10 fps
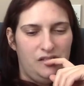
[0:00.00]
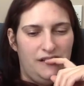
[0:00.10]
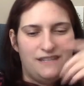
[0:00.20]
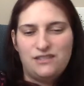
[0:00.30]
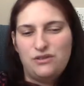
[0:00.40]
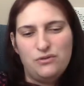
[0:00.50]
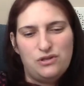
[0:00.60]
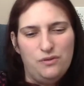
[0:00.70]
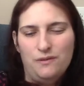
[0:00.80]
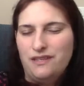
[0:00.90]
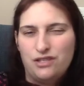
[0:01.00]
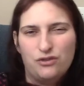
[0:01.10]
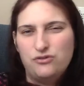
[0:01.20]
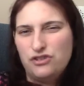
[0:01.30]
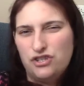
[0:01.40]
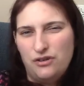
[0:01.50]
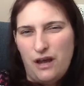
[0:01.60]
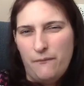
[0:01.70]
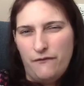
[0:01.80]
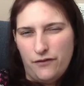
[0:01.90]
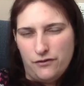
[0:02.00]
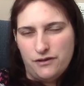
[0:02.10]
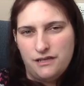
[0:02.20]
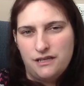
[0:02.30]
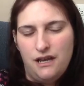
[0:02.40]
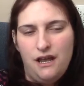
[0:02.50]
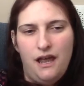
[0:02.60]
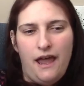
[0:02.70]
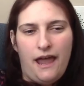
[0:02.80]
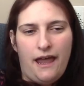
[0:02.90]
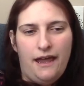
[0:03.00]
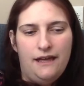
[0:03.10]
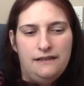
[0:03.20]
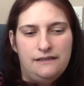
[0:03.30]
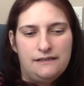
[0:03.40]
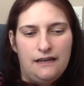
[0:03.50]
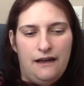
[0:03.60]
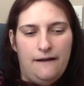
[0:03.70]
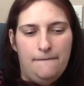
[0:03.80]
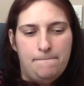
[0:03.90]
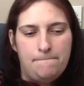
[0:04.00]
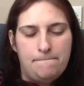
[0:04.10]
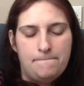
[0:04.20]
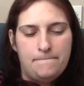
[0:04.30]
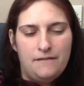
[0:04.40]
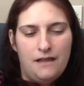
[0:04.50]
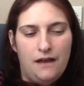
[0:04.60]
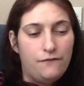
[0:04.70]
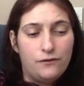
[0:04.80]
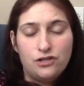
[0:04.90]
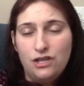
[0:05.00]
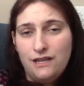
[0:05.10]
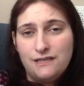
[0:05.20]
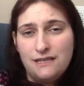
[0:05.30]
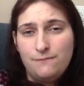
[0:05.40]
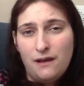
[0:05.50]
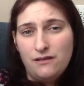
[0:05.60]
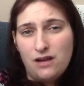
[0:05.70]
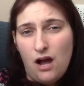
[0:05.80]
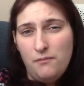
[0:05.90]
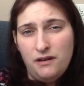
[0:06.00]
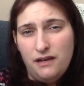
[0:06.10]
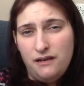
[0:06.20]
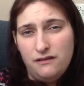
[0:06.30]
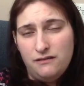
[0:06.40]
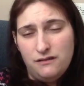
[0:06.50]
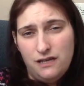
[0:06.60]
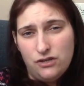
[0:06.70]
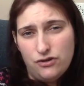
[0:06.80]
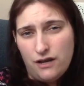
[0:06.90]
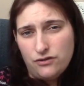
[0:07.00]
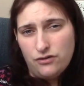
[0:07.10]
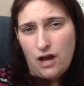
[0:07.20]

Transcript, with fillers: It's so stupid. The children should come first, and unfortunately this has been common in international